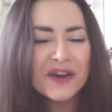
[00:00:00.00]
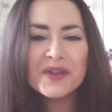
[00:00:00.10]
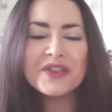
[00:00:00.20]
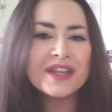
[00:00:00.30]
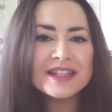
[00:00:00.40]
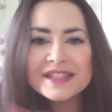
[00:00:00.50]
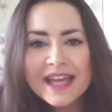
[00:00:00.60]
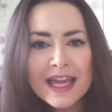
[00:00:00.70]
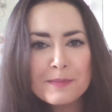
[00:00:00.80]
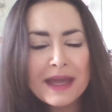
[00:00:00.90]
Other things
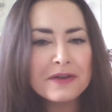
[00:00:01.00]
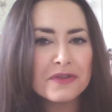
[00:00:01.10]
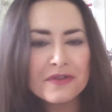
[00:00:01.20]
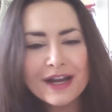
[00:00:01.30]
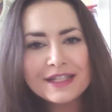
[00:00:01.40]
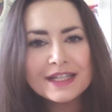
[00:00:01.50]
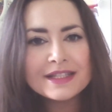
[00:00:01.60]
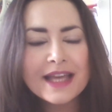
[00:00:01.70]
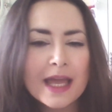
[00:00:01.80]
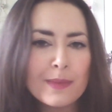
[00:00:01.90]
came in, other
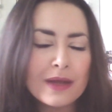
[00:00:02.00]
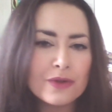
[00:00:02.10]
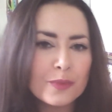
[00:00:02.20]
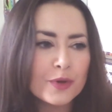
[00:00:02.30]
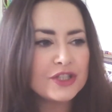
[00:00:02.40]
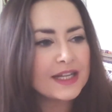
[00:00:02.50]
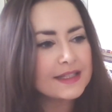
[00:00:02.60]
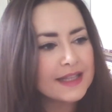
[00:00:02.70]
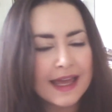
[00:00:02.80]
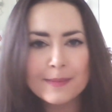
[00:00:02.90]
ideas came in, other
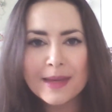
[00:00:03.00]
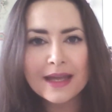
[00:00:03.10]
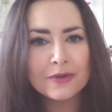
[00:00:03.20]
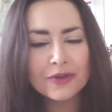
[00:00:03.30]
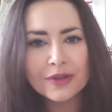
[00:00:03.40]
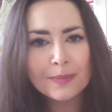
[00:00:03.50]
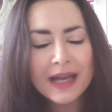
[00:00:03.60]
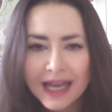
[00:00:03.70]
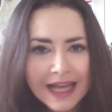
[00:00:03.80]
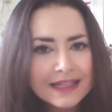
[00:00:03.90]
projects came in, other
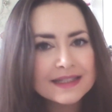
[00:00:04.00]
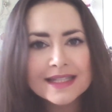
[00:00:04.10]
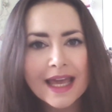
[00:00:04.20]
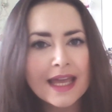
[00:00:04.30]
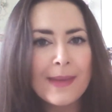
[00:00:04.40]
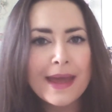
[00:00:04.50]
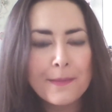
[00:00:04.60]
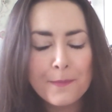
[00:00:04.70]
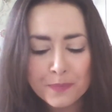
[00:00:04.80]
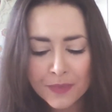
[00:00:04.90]
plans came
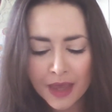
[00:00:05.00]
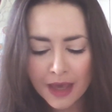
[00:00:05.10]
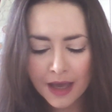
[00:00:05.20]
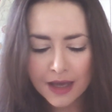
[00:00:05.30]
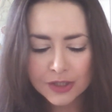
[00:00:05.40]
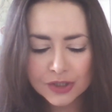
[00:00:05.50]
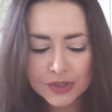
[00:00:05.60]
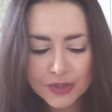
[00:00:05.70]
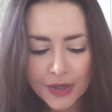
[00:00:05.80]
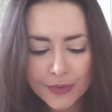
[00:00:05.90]
in.
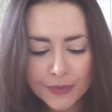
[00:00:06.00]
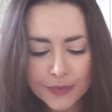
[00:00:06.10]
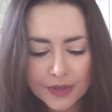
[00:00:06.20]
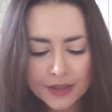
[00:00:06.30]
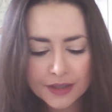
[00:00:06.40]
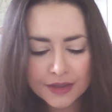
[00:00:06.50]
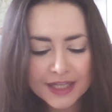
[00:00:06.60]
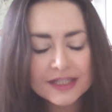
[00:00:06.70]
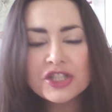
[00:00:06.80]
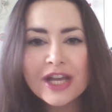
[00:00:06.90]
So
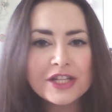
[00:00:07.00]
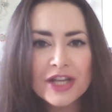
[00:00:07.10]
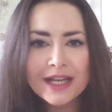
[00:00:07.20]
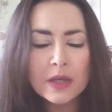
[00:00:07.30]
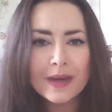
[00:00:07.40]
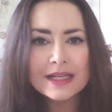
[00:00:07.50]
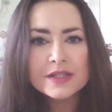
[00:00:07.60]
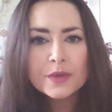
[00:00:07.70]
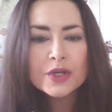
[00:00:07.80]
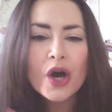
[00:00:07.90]
things change anyway,
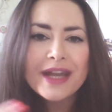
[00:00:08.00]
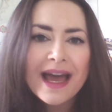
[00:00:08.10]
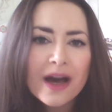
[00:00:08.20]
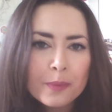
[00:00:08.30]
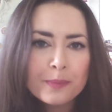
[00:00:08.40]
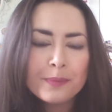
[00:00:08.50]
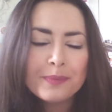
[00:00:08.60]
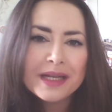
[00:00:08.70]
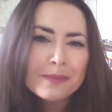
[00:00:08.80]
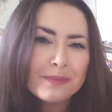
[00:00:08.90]
so you can't help
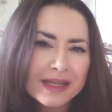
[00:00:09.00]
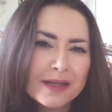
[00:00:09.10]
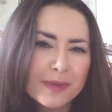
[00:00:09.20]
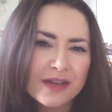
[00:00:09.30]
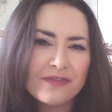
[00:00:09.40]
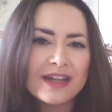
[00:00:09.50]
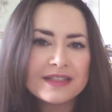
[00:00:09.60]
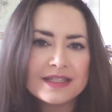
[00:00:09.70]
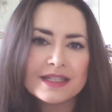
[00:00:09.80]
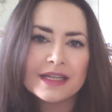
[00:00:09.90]
but it being a bit of
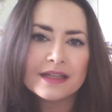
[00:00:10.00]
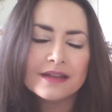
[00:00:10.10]
fantasy.